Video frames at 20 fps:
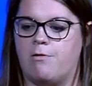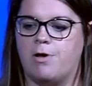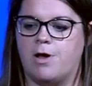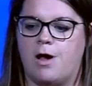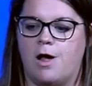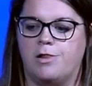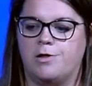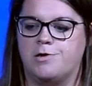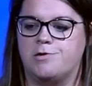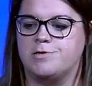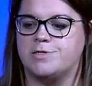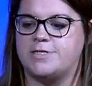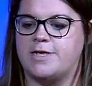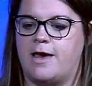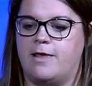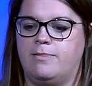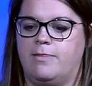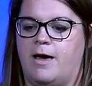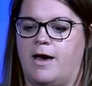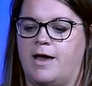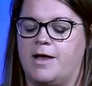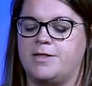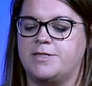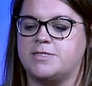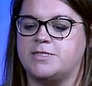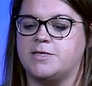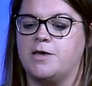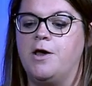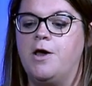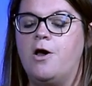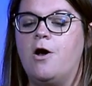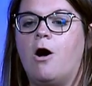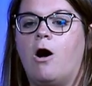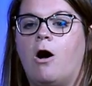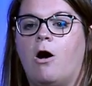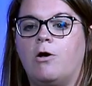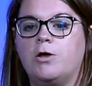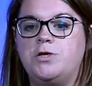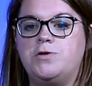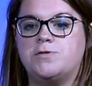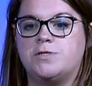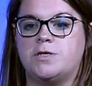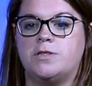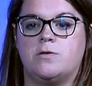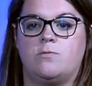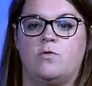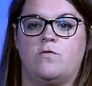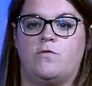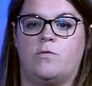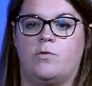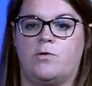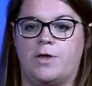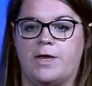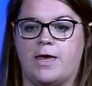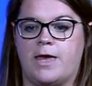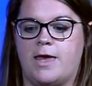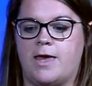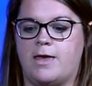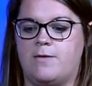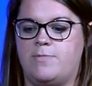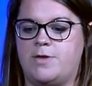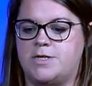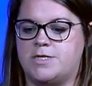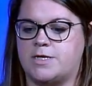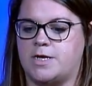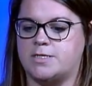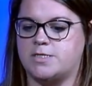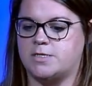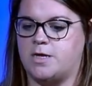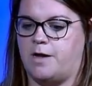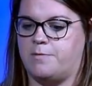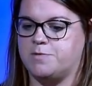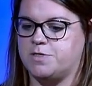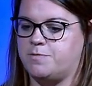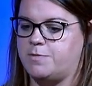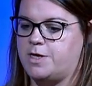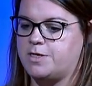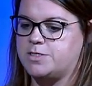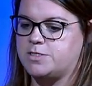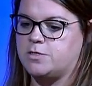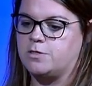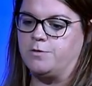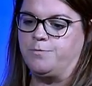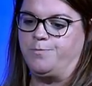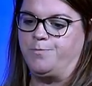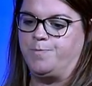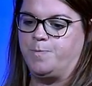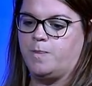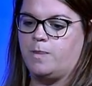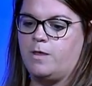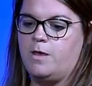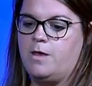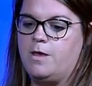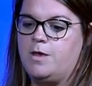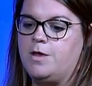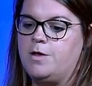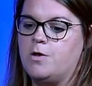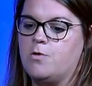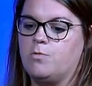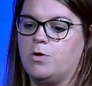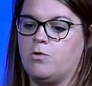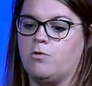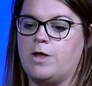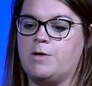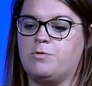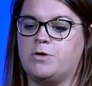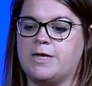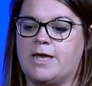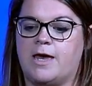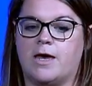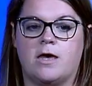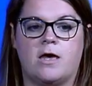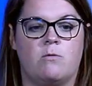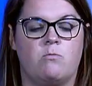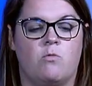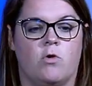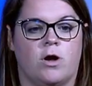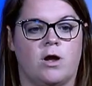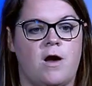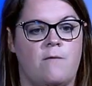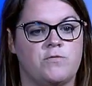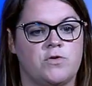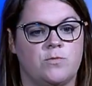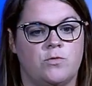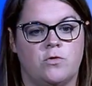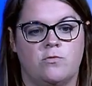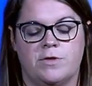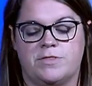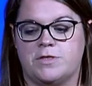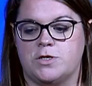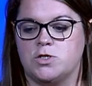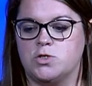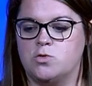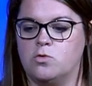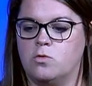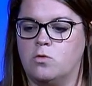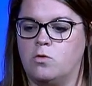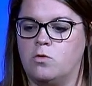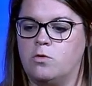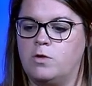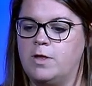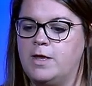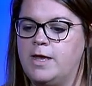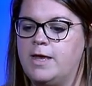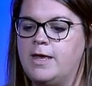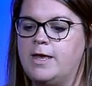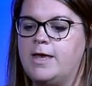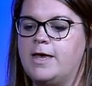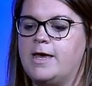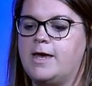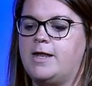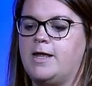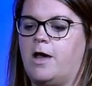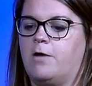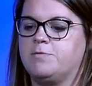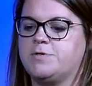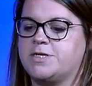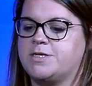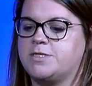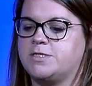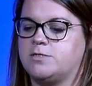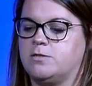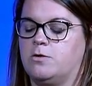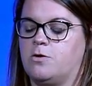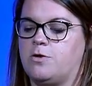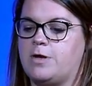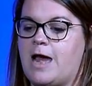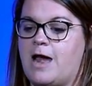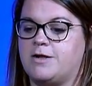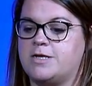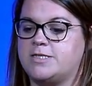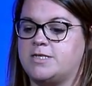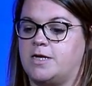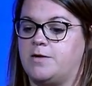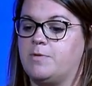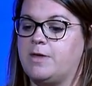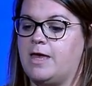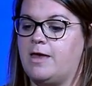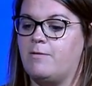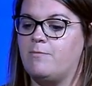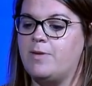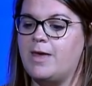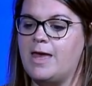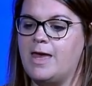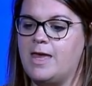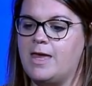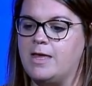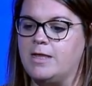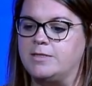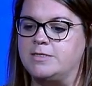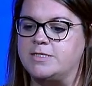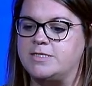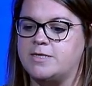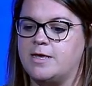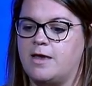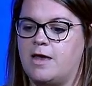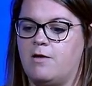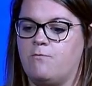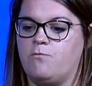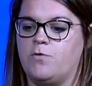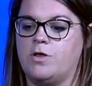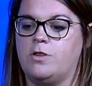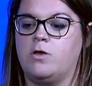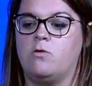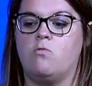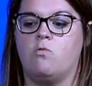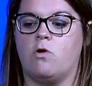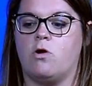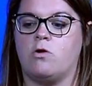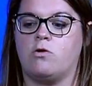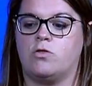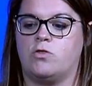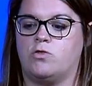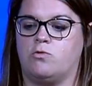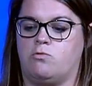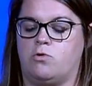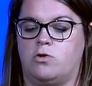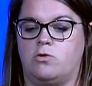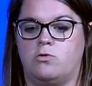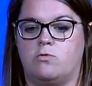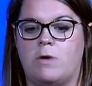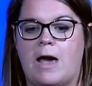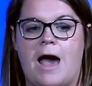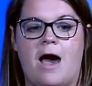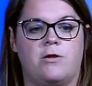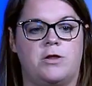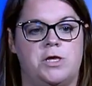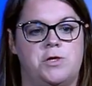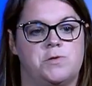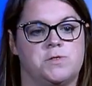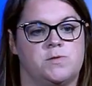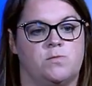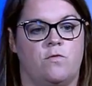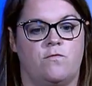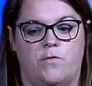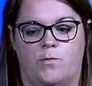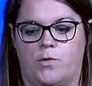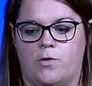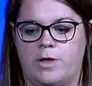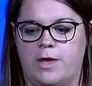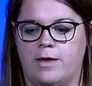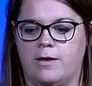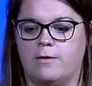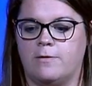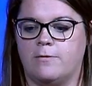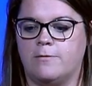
colors, headlines, all using the Movable Ink A/B test optimizer. We were able to get more comfortable with the tool. It helped us learn how to set up campaigns and really work through how to use Movable Ink.